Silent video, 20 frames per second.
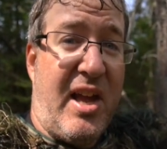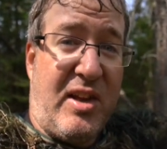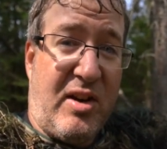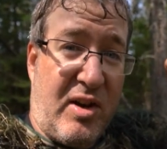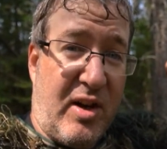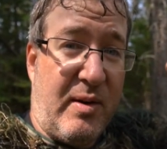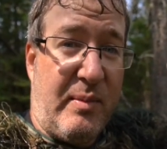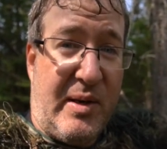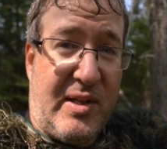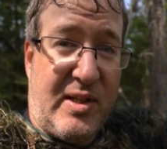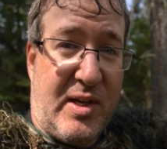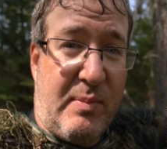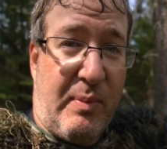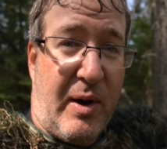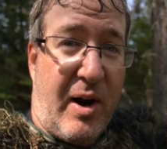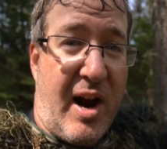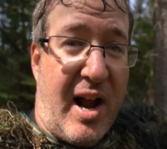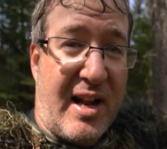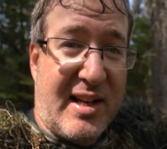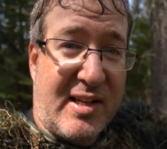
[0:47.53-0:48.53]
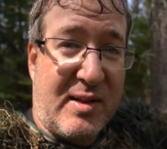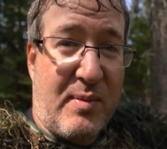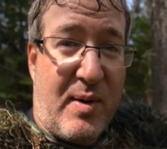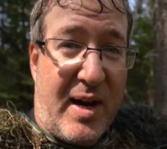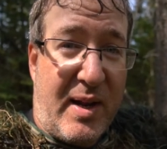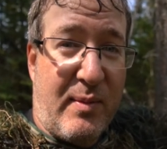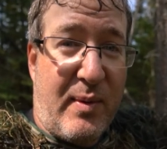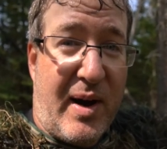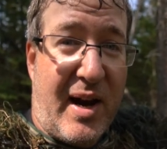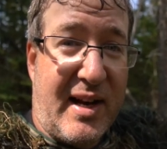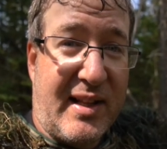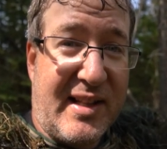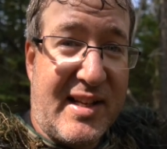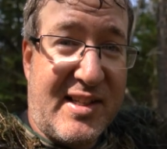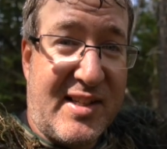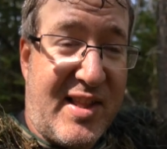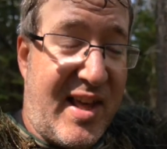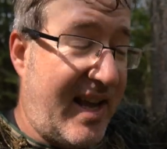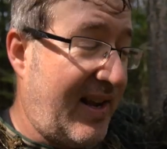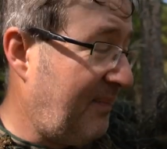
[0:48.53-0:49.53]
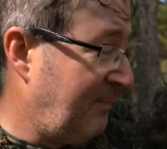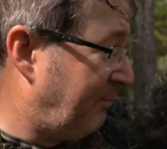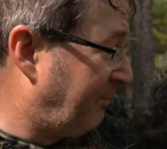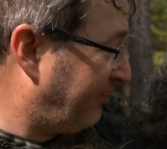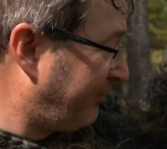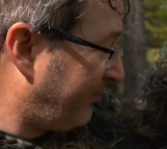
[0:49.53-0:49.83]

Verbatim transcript: you're going to be super hot and sweaty wearing this thing.